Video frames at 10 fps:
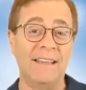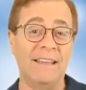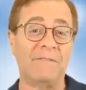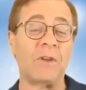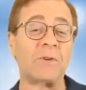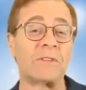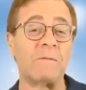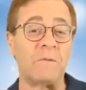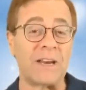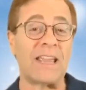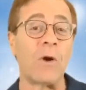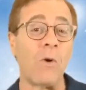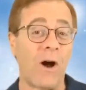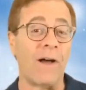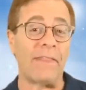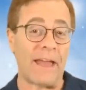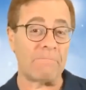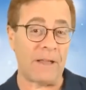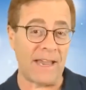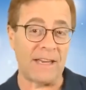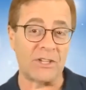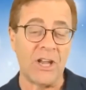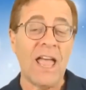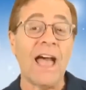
if there's a video on that page,